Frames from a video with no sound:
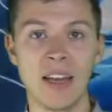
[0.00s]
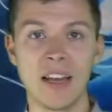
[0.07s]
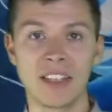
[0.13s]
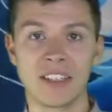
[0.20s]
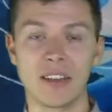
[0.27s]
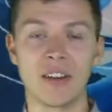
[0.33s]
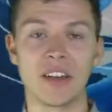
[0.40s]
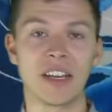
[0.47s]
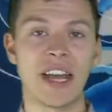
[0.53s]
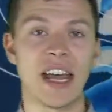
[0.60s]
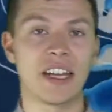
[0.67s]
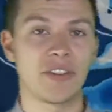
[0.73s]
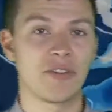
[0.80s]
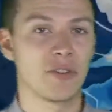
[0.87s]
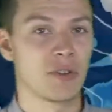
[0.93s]
So looking
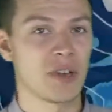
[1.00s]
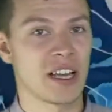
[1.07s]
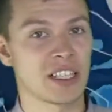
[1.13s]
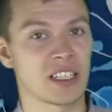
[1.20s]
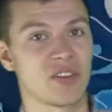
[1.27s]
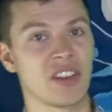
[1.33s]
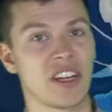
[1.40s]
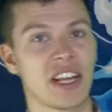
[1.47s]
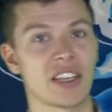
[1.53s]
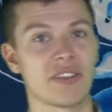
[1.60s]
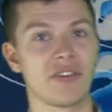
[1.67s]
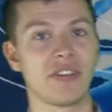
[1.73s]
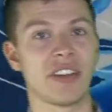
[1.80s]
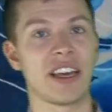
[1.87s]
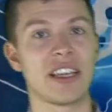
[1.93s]
ahead at the forecast for the next
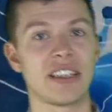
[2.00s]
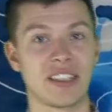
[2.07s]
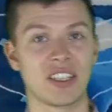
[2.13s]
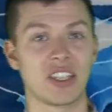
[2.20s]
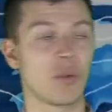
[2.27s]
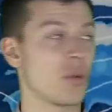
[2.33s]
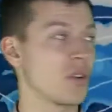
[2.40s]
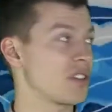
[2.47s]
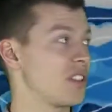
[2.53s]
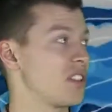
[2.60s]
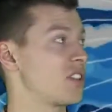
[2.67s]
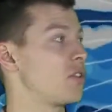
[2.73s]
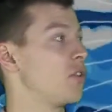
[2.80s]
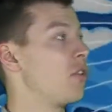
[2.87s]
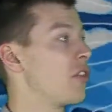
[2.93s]
few days as to what's in
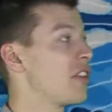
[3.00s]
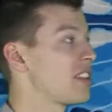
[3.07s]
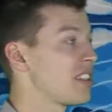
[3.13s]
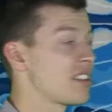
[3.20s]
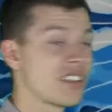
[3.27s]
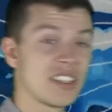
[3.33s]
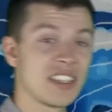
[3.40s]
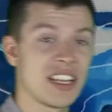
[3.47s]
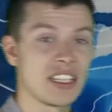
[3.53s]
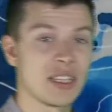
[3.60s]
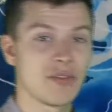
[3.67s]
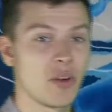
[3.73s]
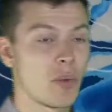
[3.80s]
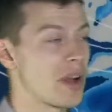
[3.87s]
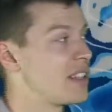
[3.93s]
store, this is the
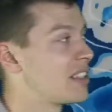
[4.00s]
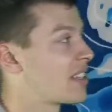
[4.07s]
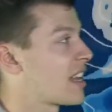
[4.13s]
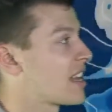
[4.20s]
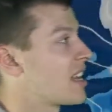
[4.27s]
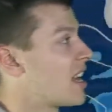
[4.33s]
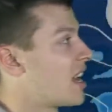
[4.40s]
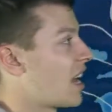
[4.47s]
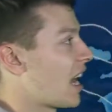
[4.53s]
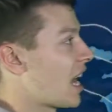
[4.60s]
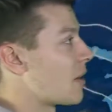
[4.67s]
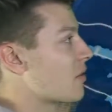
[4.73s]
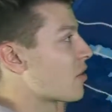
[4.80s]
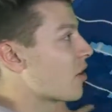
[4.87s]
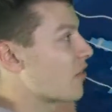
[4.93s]
setup for Wednesday.
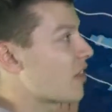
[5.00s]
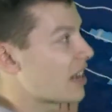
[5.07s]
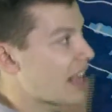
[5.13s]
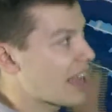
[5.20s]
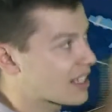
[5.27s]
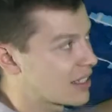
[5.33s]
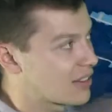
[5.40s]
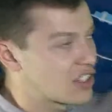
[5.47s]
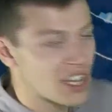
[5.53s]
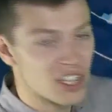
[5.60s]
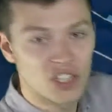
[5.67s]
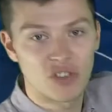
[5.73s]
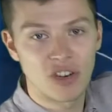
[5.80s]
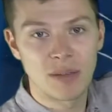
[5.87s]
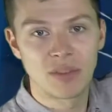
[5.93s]
We've got a fairly active jet
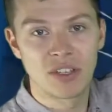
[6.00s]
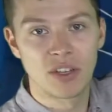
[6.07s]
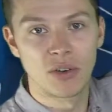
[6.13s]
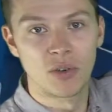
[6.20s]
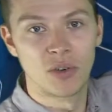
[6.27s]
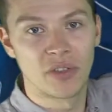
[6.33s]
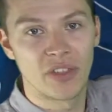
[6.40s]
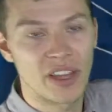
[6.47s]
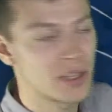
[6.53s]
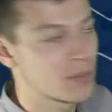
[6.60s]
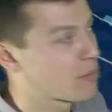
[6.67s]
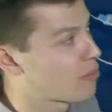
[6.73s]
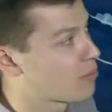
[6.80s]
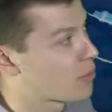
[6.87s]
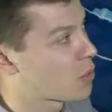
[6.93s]
stream to the north. That's
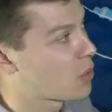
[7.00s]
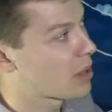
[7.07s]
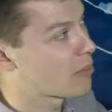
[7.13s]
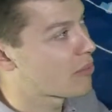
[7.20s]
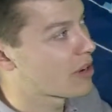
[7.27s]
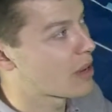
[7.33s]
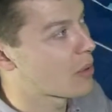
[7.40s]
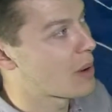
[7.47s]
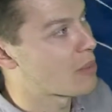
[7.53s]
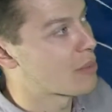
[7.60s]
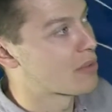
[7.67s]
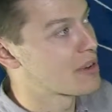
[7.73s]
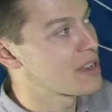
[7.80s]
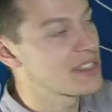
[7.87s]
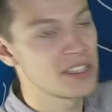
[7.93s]
bringing quite
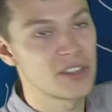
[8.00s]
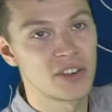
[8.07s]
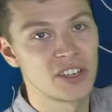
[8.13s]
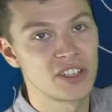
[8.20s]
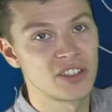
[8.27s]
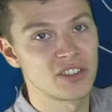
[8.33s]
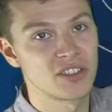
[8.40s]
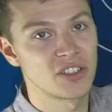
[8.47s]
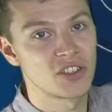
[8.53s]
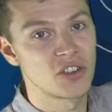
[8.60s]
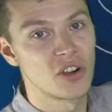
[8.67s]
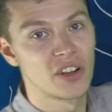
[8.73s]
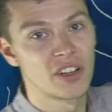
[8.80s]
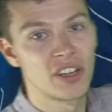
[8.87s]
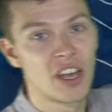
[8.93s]
breezy conditions to
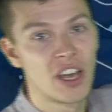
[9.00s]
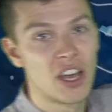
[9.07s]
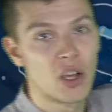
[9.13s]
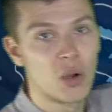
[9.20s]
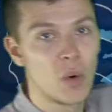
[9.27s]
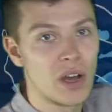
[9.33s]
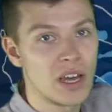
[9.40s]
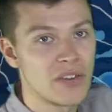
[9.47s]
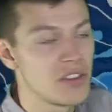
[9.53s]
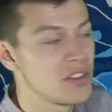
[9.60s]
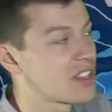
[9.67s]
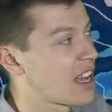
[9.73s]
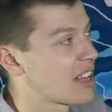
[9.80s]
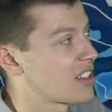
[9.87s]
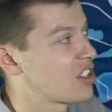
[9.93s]
Scotland. Quite a few
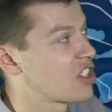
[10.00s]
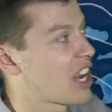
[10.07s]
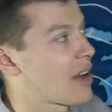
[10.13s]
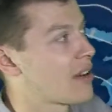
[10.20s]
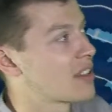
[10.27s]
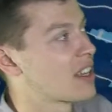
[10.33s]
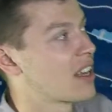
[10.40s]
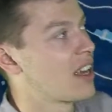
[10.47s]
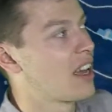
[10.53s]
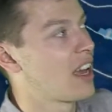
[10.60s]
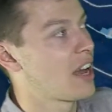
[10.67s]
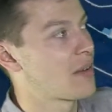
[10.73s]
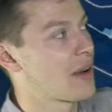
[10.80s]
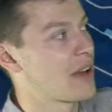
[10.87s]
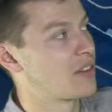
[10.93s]
scattered showers
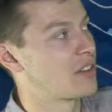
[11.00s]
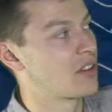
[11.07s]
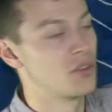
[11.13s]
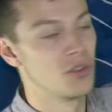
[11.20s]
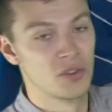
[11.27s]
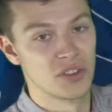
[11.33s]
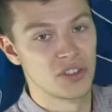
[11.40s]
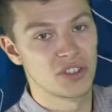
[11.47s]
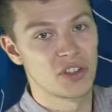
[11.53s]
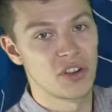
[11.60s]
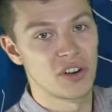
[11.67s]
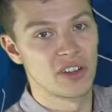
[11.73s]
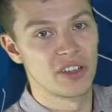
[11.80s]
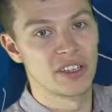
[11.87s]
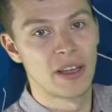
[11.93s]
around northern
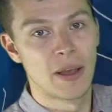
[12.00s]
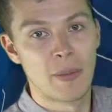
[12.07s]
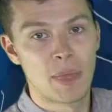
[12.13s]
Scotland.